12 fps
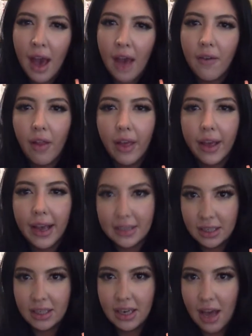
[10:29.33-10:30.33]
I felt like I
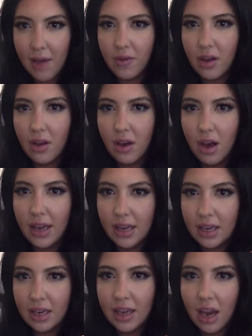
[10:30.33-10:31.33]
didn't
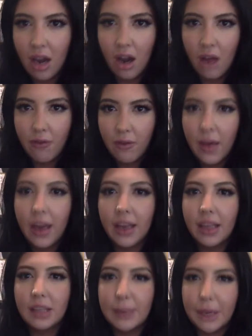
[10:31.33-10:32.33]
get enough of that
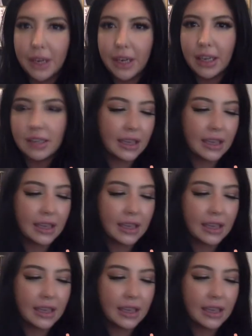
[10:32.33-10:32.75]
experience.